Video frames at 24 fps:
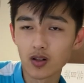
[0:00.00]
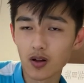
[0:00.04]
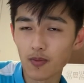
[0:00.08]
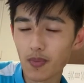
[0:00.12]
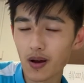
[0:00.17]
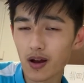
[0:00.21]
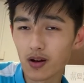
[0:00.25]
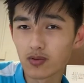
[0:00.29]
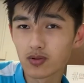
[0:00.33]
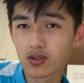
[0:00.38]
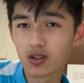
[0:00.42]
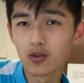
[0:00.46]

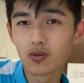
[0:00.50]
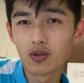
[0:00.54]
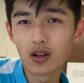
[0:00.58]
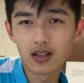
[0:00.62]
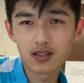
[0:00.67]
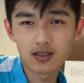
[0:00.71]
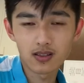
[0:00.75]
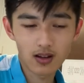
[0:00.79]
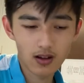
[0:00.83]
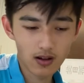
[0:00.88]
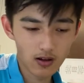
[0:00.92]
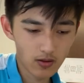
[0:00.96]
about 2
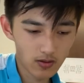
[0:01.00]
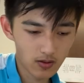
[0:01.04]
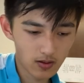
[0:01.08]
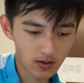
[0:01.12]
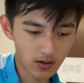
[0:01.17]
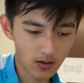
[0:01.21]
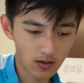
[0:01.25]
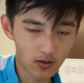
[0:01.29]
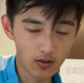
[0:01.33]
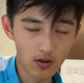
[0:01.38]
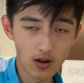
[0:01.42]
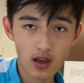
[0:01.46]
days ago,
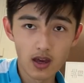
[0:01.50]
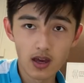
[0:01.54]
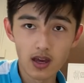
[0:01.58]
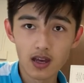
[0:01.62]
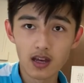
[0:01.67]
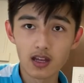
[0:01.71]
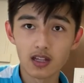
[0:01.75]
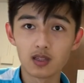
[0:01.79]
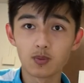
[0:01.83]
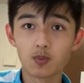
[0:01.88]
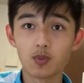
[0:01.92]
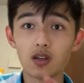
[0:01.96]
so
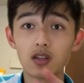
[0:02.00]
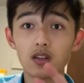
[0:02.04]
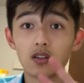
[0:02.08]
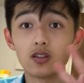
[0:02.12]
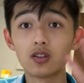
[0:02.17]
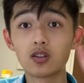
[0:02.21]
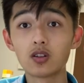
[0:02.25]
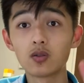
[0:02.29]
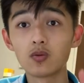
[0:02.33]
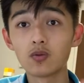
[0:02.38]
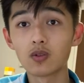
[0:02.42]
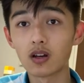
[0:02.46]
it's been
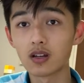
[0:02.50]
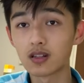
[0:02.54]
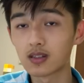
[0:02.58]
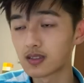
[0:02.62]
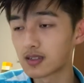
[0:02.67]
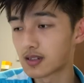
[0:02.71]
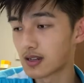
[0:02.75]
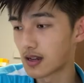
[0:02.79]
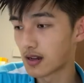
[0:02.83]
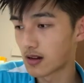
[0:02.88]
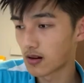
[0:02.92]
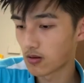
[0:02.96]
two nights
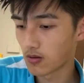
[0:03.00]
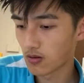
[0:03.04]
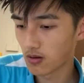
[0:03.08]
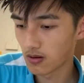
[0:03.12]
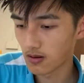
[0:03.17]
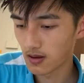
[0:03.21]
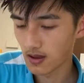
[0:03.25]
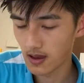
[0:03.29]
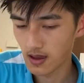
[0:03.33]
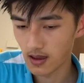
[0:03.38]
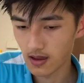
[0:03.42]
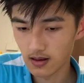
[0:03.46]
now,
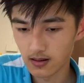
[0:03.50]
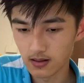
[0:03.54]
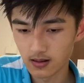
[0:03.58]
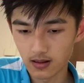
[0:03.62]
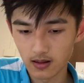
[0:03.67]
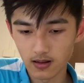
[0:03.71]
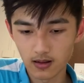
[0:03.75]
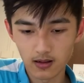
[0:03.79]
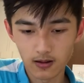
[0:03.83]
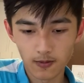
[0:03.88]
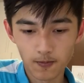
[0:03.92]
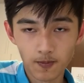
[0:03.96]
and
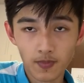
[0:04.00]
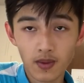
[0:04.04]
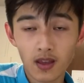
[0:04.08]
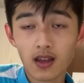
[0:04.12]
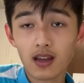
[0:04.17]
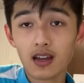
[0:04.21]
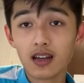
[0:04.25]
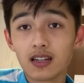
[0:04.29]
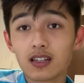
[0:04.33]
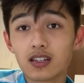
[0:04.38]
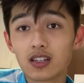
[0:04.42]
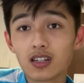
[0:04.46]

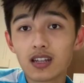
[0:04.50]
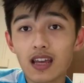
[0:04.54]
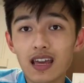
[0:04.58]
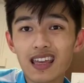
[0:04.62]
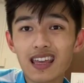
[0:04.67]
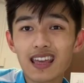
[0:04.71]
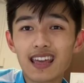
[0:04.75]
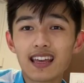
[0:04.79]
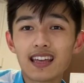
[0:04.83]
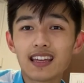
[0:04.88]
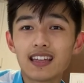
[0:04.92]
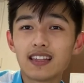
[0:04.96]
today
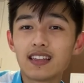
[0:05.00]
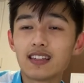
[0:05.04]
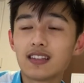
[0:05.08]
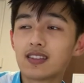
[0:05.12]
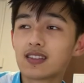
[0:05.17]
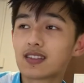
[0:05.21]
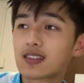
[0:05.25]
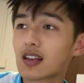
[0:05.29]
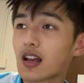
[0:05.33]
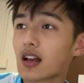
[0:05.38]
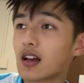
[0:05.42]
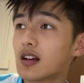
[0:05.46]

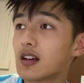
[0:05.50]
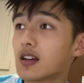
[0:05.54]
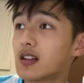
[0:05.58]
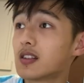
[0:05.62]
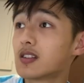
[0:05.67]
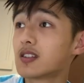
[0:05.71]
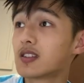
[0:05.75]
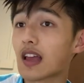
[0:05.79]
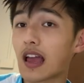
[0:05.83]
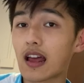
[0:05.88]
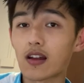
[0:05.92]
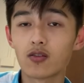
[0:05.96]
is
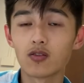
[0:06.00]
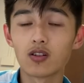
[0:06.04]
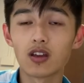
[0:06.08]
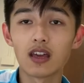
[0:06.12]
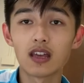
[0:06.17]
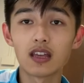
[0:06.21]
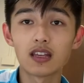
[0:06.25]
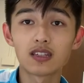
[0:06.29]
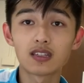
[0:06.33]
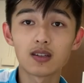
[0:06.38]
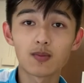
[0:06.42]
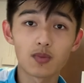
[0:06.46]

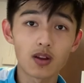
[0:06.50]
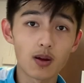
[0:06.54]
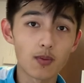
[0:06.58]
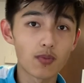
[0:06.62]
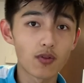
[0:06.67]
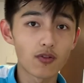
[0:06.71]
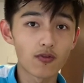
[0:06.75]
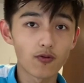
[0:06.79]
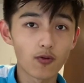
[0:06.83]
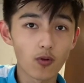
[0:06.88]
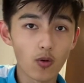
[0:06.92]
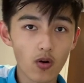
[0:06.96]
Saturday, September
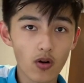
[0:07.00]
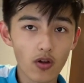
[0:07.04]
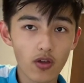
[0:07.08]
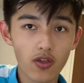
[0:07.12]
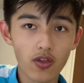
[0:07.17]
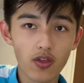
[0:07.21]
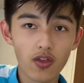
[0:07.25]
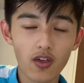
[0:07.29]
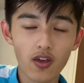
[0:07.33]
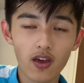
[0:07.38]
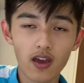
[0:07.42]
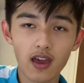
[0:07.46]

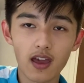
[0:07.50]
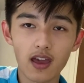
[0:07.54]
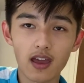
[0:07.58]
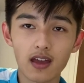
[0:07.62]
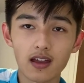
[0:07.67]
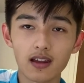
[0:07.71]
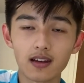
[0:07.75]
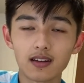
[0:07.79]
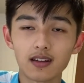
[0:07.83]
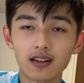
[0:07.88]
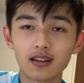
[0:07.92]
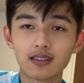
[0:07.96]
4th,
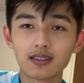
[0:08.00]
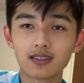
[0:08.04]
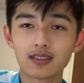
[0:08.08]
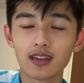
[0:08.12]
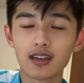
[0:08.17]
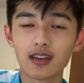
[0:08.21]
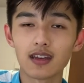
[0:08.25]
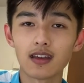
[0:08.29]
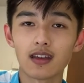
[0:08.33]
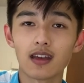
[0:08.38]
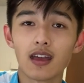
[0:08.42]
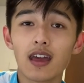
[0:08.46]
and it's
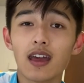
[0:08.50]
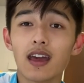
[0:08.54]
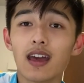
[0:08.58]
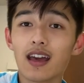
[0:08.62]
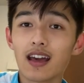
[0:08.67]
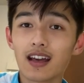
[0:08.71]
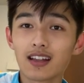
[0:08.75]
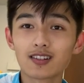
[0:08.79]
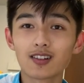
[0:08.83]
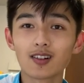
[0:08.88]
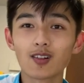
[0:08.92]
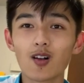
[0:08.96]
a
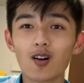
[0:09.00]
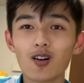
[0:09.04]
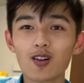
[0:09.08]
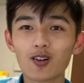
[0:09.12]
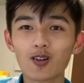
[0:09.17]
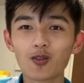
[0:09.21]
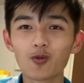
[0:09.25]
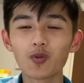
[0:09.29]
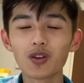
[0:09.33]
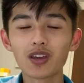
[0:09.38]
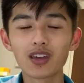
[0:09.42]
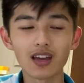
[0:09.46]

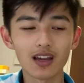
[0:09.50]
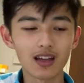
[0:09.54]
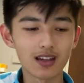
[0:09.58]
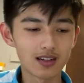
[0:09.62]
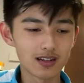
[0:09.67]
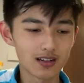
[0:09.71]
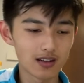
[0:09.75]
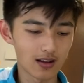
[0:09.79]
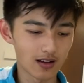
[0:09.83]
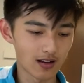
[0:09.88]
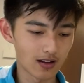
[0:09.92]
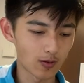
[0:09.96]
longer
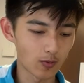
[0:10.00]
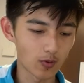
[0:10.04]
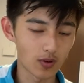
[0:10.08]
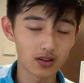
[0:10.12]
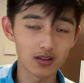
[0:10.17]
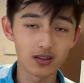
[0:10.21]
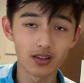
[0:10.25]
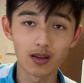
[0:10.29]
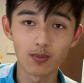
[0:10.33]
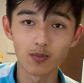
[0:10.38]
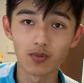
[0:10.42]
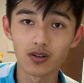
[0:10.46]
weekend with
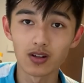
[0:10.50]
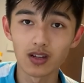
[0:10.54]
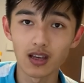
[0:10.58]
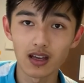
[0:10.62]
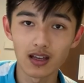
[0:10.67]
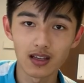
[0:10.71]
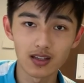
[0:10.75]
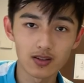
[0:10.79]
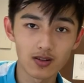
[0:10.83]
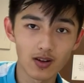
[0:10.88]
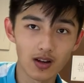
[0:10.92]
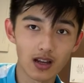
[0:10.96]
Labor Day,
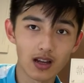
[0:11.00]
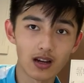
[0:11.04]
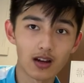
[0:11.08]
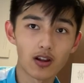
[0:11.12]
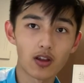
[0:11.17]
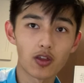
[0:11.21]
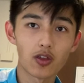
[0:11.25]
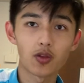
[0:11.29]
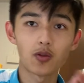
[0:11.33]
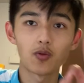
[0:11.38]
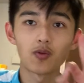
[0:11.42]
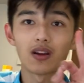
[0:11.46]
so I
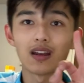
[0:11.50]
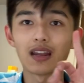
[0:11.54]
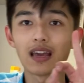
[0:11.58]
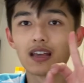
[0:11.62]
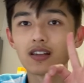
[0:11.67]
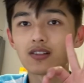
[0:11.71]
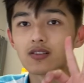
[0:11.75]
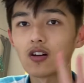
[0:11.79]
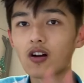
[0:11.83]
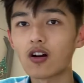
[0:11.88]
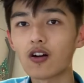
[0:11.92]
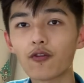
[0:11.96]
get 3
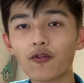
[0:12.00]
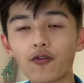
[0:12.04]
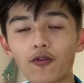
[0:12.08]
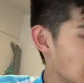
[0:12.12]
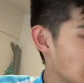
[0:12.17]
days off.